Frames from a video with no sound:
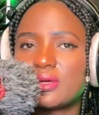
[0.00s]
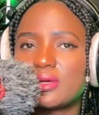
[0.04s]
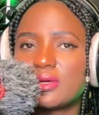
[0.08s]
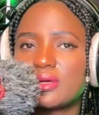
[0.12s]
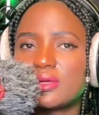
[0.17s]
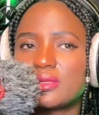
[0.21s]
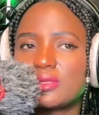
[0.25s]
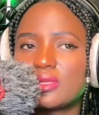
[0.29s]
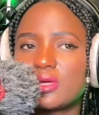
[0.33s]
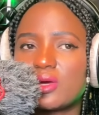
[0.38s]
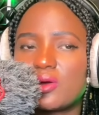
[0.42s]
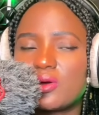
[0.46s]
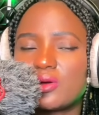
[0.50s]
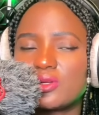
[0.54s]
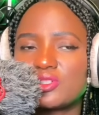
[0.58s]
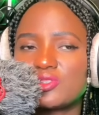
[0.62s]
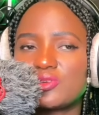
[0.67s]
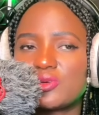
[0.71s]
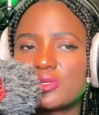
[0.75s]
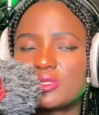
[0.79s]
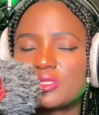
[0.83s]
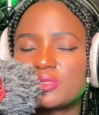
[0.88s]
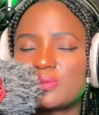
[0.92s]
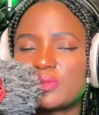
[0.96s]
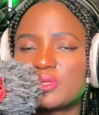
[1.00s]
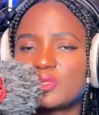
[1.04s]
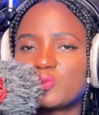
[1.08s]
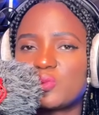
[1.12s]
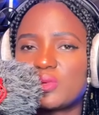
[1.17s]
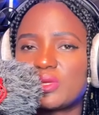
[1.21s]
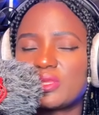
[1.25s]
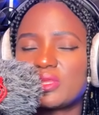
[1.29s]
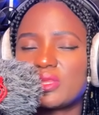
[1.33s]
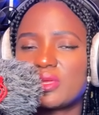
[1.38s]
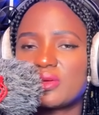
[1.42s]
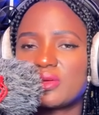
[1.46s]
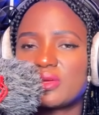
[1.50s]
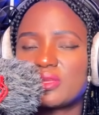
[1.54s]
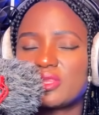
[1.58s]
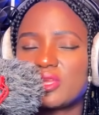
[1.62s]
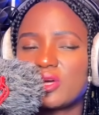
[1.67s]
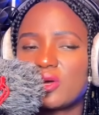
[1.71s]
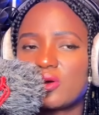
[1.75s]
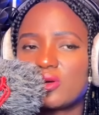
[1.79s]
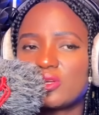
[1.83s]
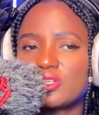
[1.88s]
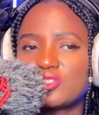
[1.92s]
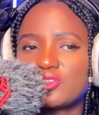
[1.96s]
the contrast between
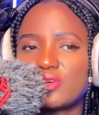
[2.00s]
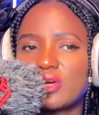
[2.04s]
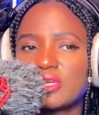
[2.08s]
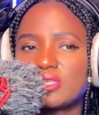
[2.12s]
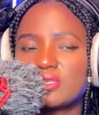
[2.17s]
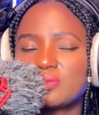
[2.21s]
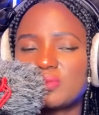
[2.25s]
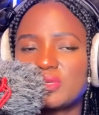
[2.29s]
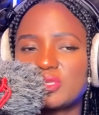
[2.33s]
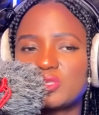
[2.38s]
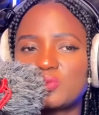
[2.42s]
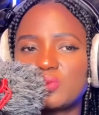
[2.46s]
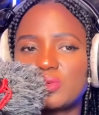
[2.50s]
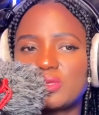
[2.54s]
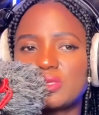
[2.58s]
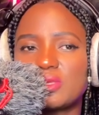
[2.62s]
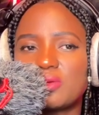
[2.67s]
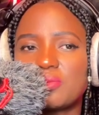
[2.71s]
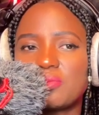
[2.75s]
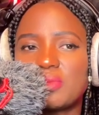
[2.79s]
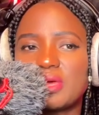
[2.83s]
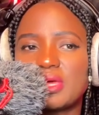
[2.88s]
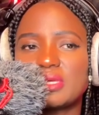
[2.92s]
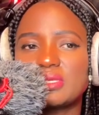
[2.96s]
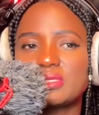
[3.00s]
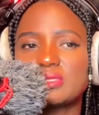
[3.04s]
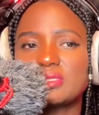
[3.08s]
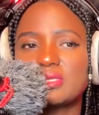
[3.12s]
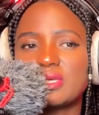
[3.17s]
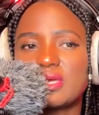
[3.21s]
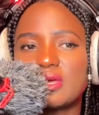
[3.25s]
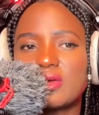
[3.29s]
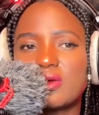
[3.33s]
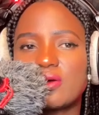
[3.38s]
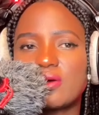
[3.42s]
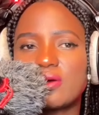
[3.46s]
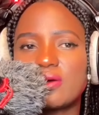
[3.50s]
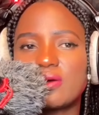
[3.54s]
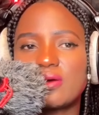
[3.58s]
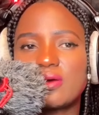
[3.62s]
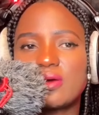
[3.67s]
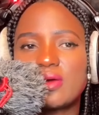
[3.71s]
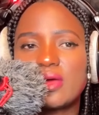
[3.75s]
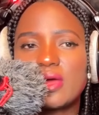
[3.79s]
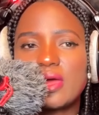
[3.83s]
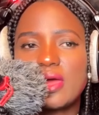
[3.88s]
the main singer